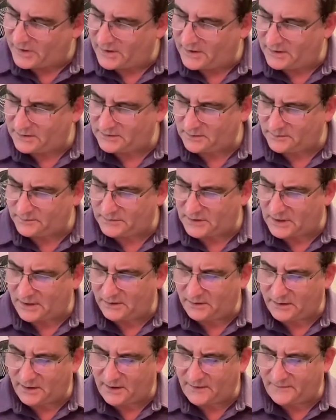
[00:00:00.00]
Awesome. I
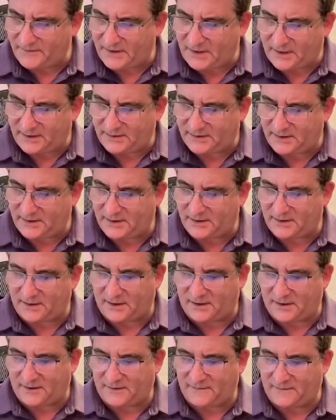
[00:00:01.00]
love the idea
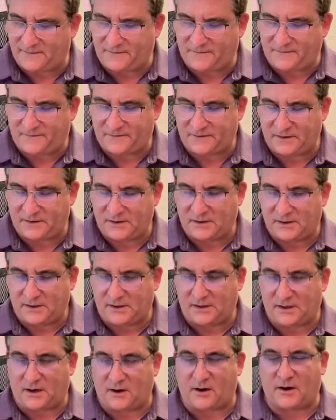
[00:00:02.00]
of
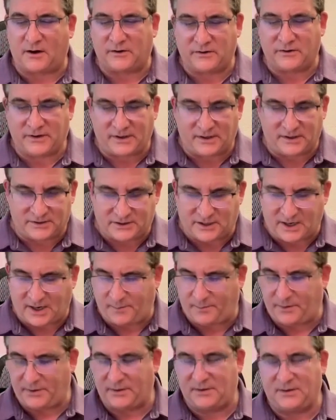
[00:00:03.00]
honoring a
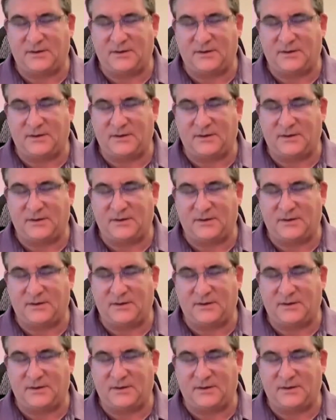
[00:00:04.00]
shape,